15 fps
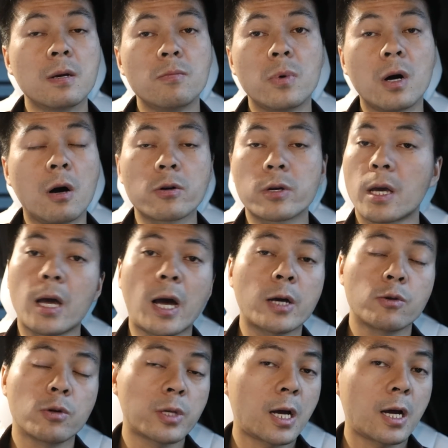But okay,
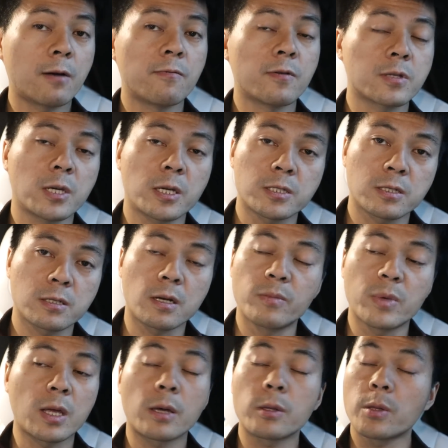I don't have a
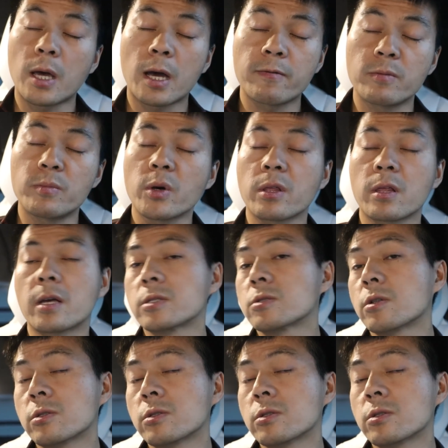I don't have a Model S,